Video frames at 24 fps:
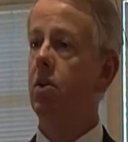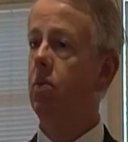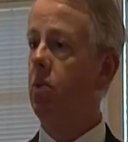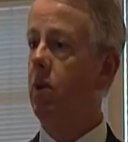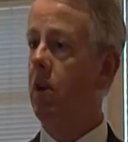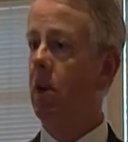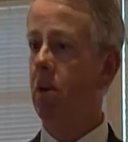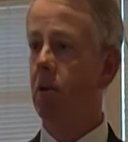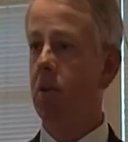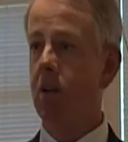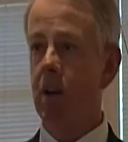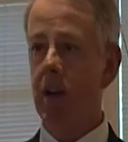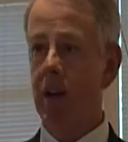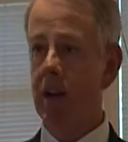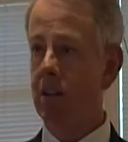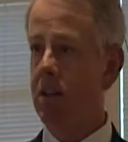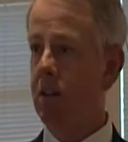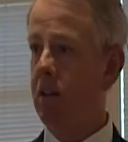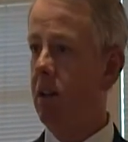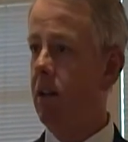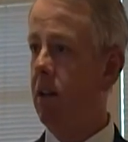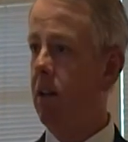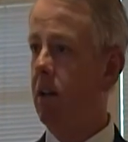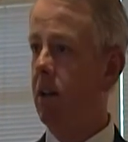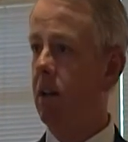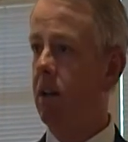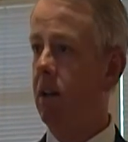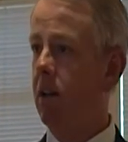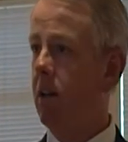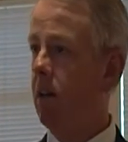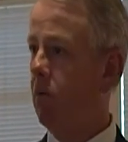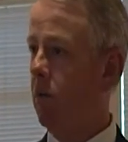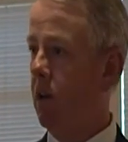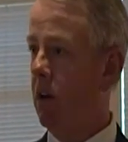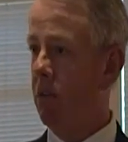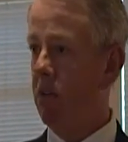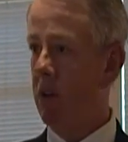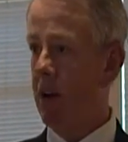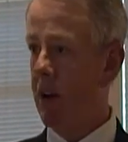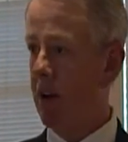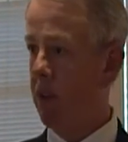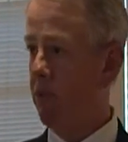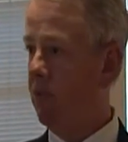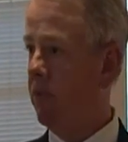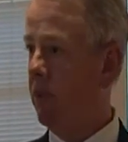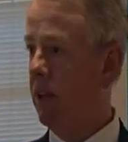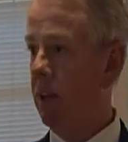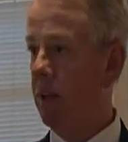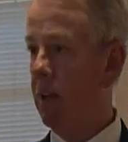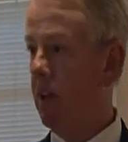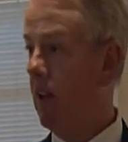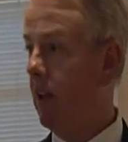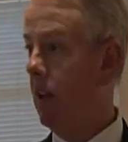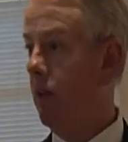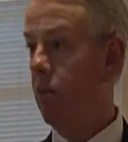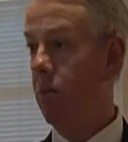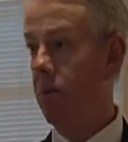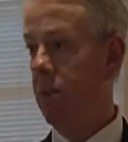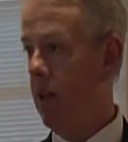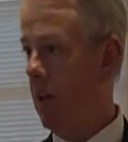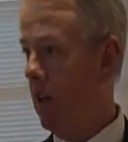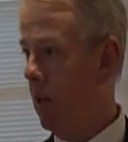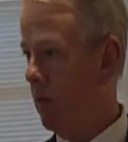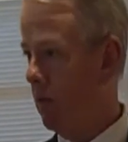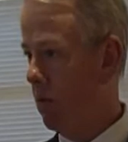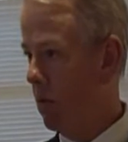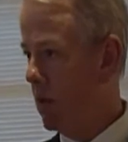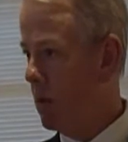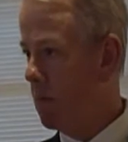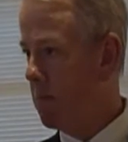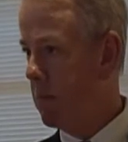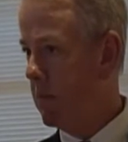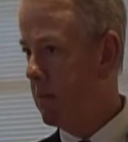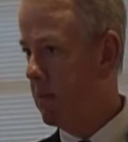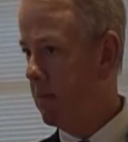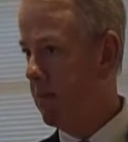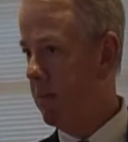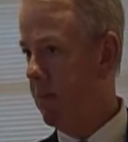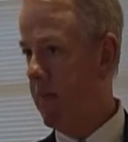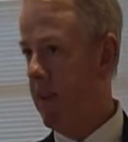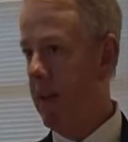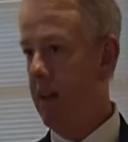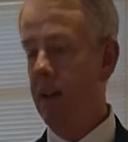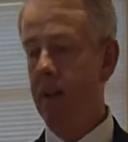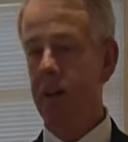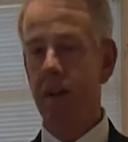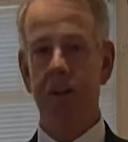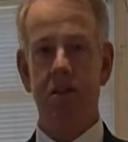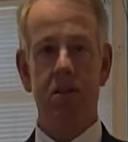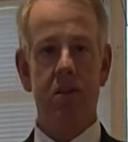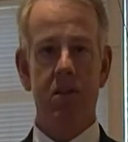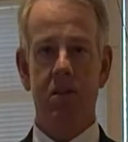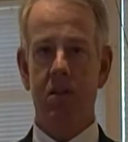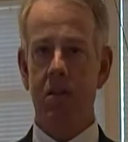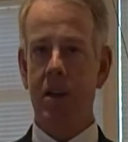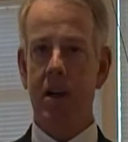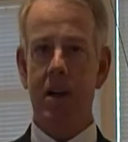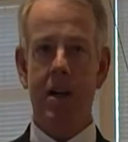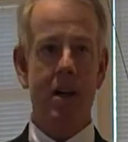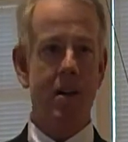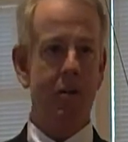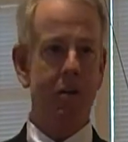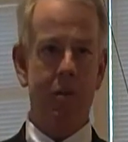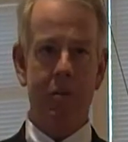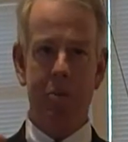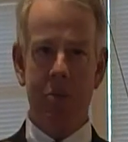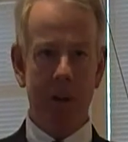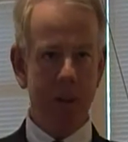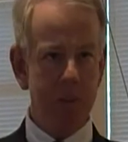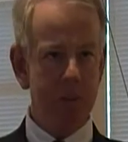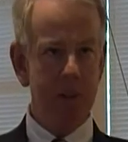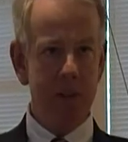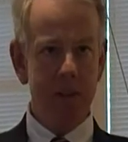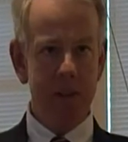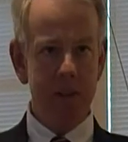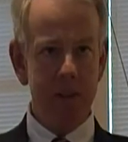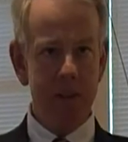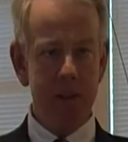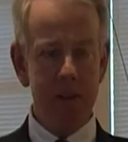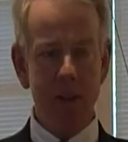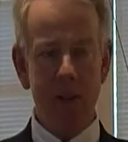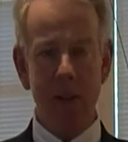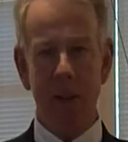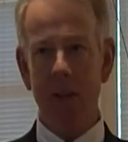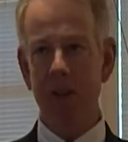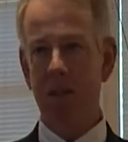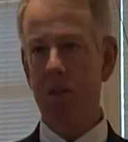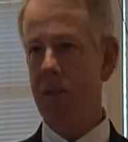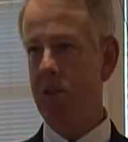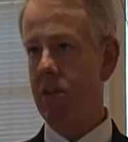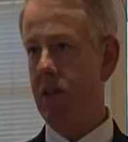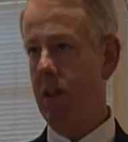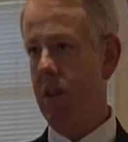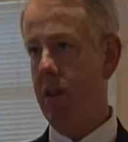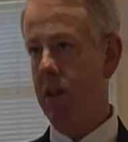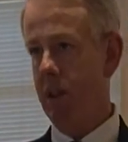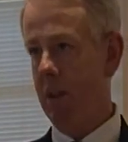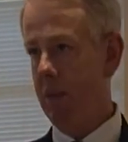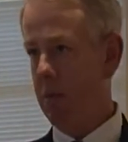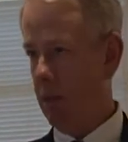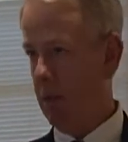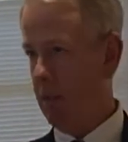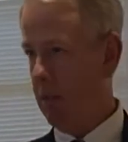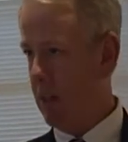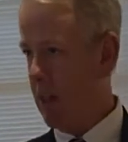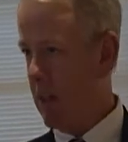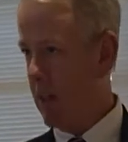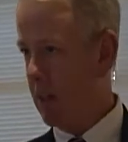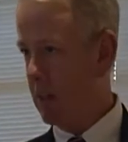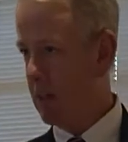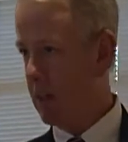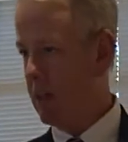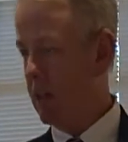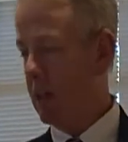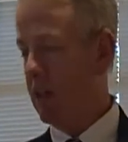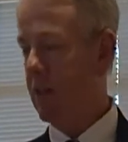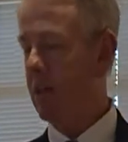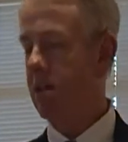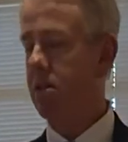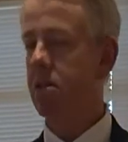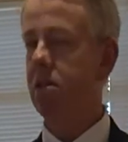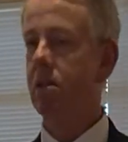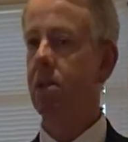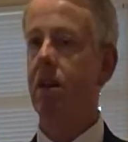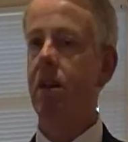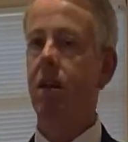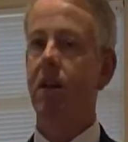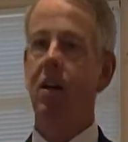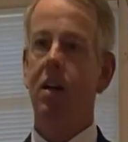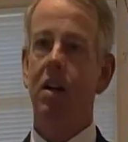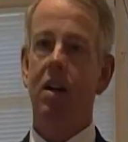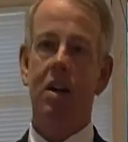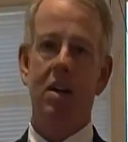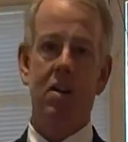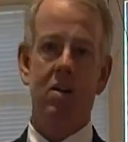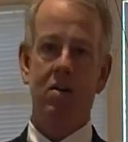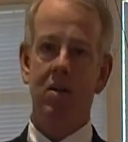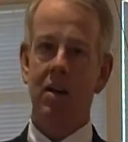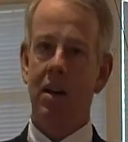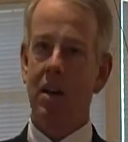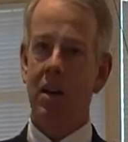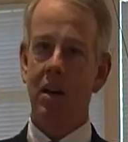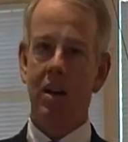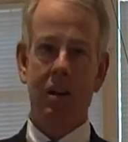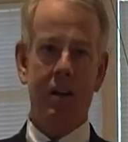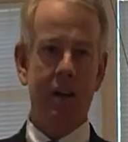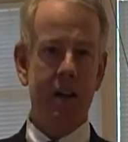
We are not taking and we are not affiliating with any group. This is not a Republican stance, it's not a Democrat stance, it is not